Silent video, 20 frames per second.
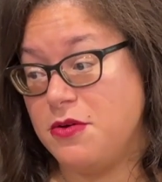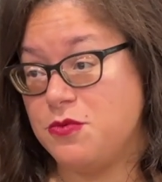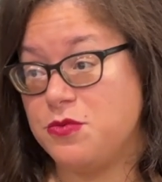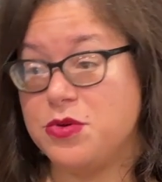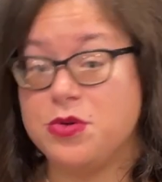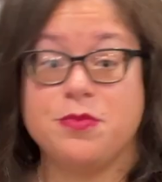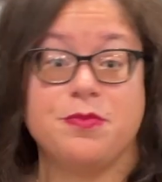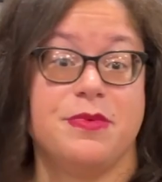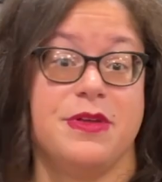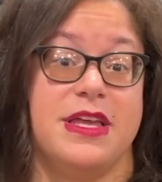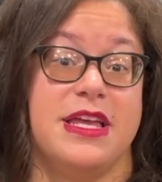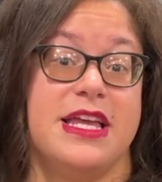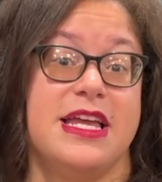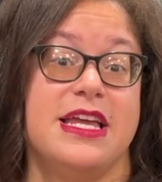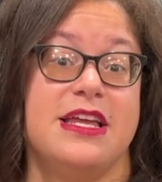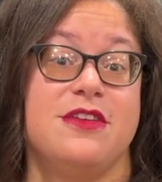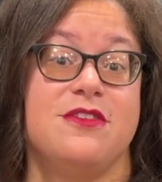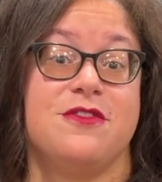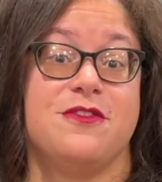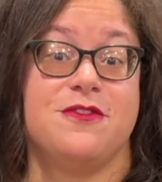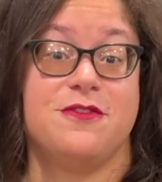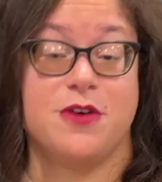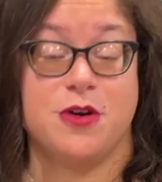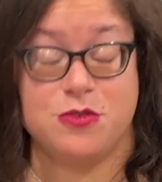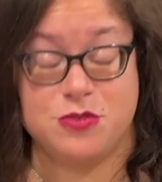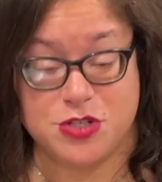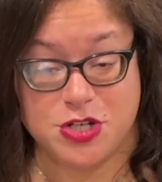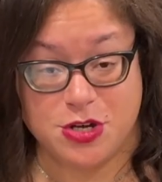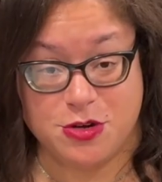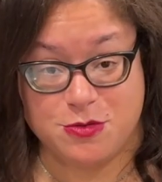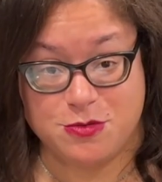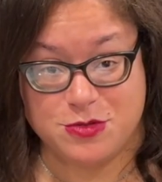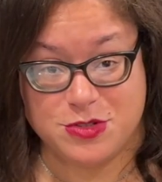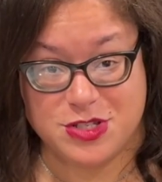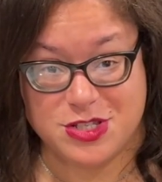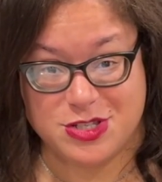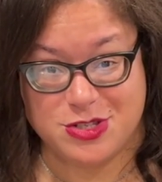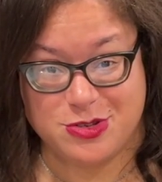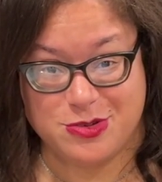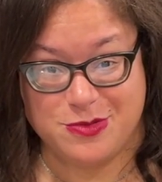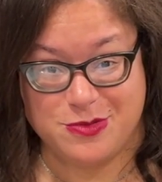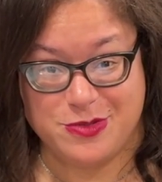will be in photos.